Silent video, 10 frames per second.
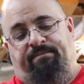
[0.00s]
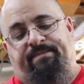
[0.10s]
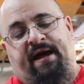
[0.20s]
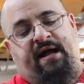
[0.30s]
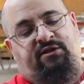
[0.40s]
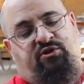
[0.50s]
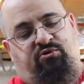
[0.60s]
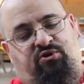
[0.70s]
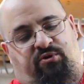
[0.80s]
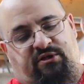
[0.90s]
Not so
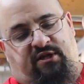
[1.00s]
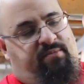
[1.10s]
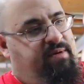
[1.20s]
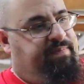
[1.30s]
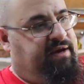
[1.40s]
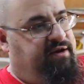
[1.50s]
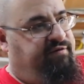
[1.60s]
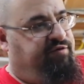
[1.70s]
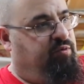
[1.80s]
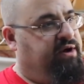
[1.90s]
sure it's going to be big
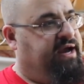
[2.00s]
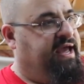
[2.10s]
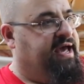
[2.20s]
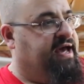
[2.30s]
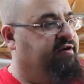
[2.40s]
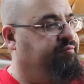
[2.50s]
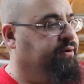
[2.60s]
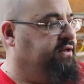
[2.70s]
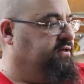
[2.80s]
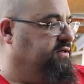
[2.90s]
enough for what I have,
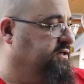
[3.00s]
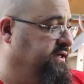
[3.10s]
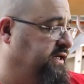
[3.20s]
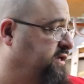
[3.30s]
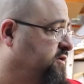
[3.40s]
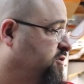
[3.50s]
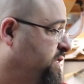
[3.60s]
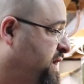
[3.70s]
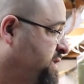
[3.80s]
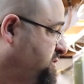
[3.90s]
but he didn't know
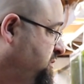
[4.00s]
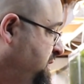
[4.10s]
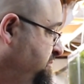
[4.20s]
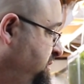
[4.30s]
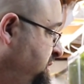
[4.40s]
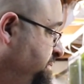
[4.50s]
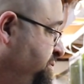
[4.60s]
that, so I really